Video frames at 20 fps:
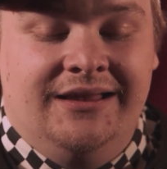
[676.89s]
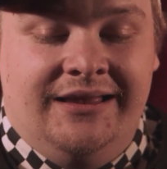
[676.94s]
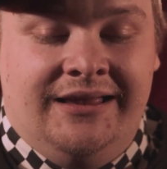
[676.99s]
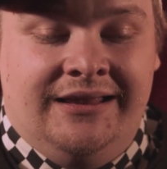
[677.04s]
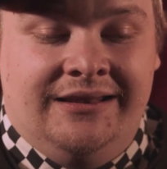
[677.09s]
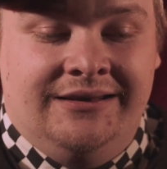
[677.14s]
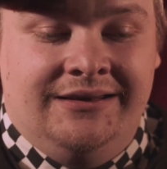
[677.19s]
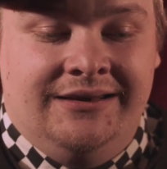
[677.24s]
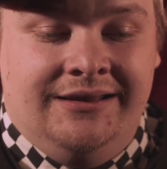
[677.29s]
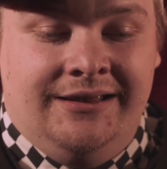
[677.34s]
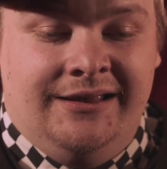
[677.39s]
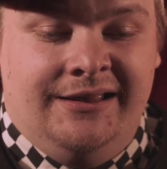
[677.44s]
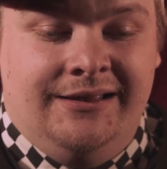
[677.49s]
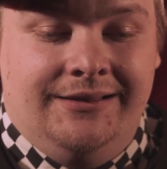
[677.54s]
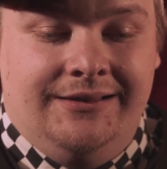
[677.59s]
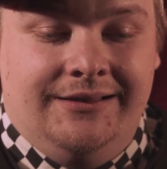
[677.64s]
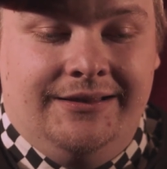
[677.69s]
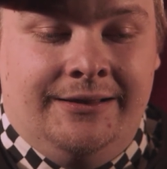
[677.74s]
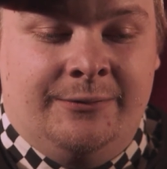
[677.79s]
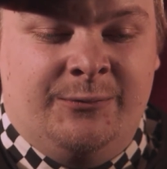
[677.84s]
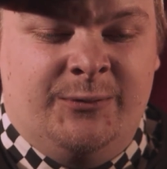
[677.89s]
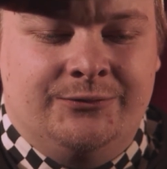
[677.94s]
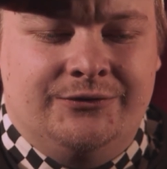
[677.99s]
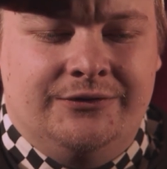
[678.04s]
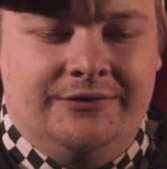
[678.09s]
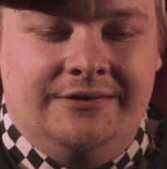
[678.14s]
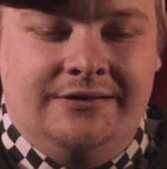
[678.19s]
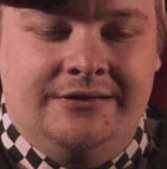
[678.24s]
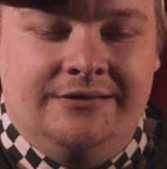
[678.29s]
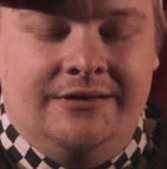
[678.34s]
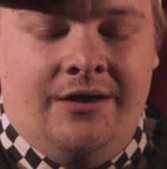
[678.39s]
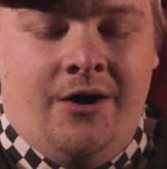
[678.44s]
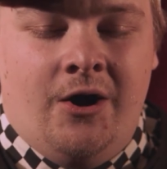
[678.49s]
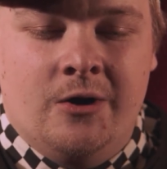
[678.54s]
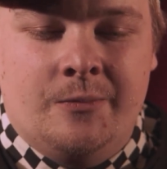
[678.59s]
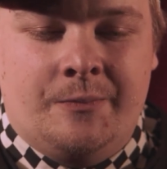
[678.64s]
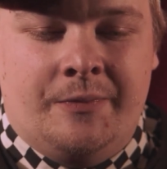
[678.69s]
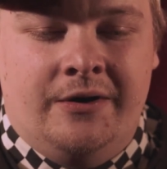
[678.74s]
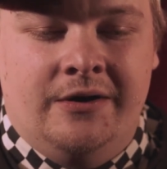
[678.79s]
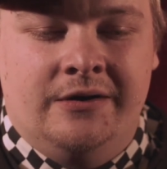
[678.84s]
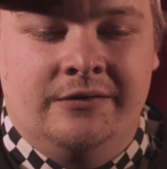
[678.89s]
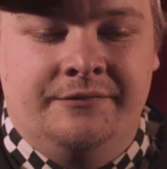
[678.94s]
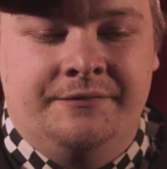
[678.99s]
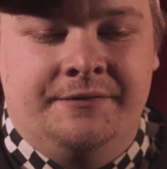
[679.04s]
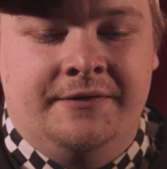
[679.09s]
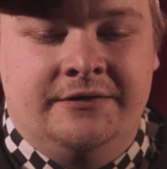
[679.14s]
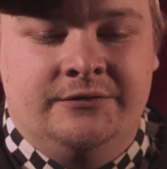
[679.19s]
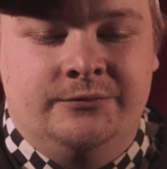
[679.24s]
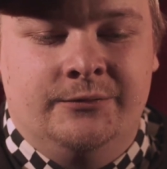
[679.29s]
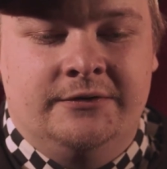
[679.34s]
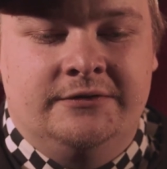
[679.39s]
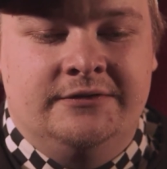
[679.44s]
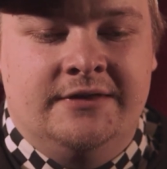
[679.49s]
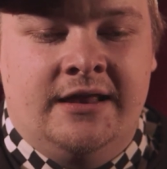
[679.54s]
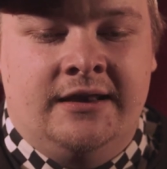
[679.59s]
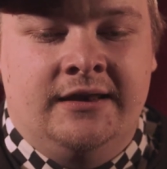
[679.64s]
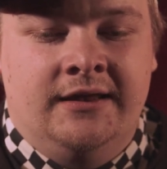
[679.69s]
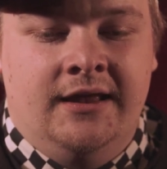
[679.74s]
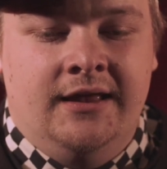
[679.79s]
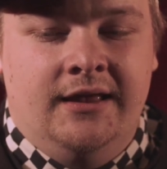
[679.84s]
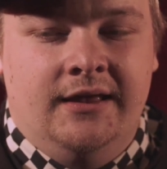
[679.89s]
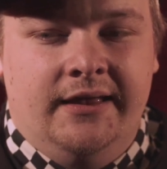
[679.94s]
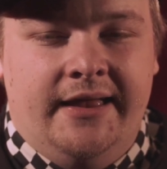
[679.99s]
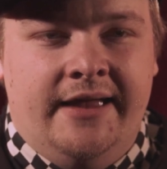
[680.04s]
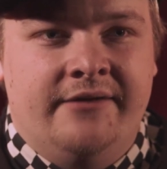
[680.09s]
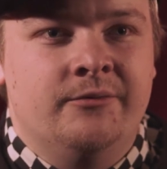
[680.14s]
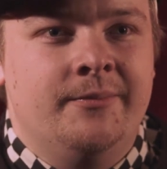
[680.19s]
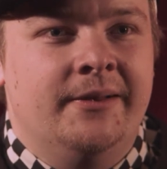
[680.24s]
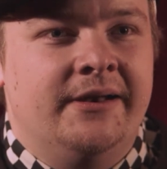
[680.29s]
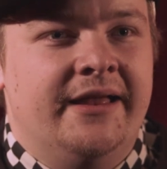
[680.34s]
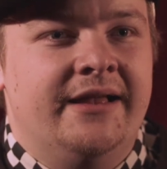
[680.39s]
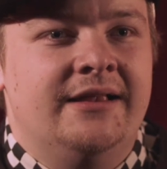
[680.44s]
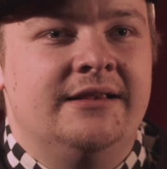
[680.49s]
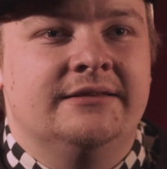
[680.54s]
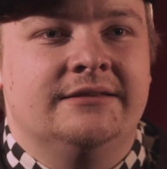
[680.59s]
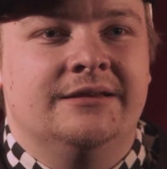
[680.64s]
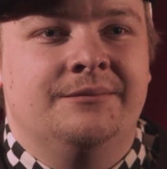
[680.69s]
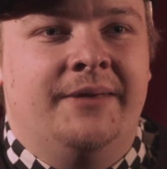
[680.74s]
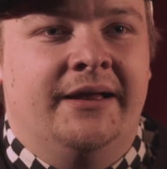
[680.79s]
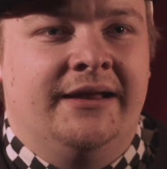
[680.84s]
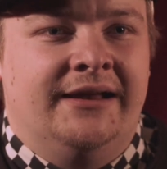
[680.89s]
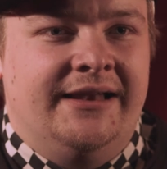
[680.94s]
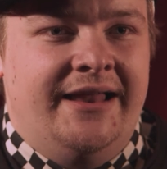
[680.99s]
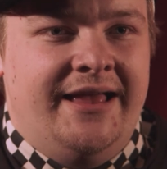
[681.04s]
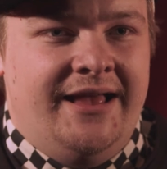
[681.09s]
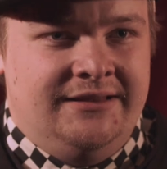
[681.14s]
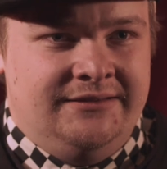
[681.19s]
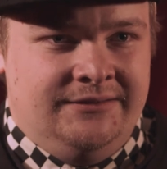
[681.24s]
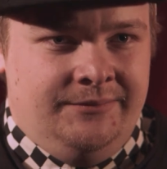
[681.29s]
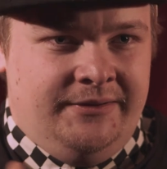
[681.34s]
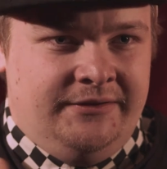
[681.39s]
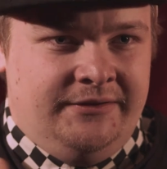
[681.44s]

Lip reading: and it was the hard part of this was that. Everybody else in my class, in